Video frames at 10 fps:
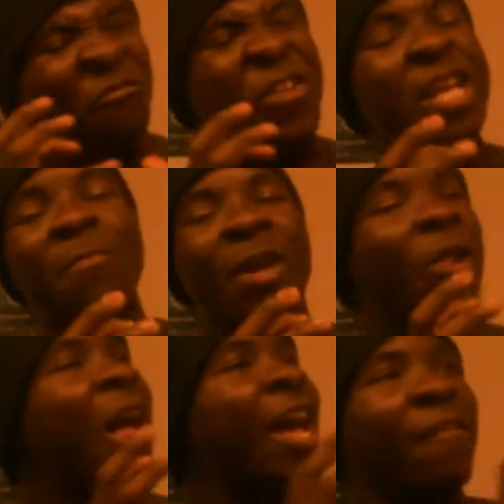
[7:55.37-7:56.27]

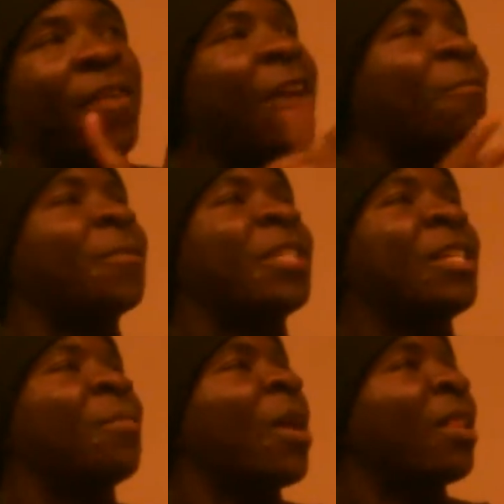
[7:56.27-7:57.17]
female I have ever
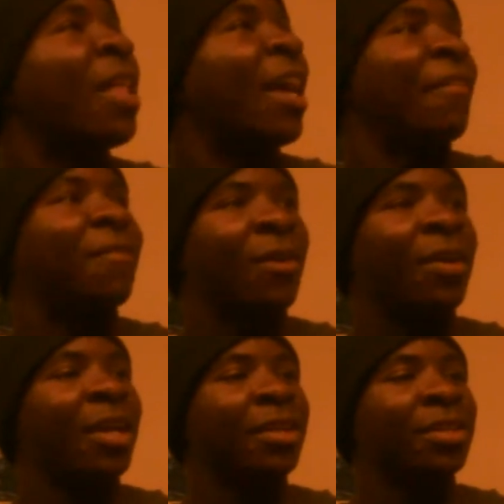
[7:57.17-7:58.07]
seen in my life.
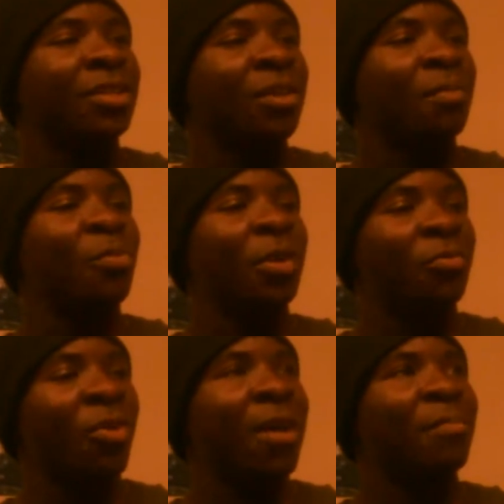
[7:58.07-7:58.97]
Alright? To the
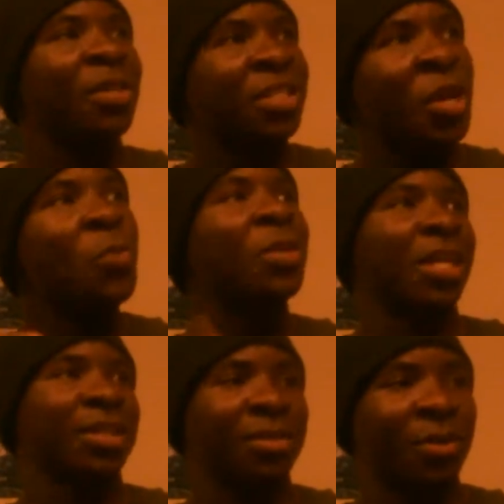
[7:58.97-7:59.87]
point where I bust two nuts.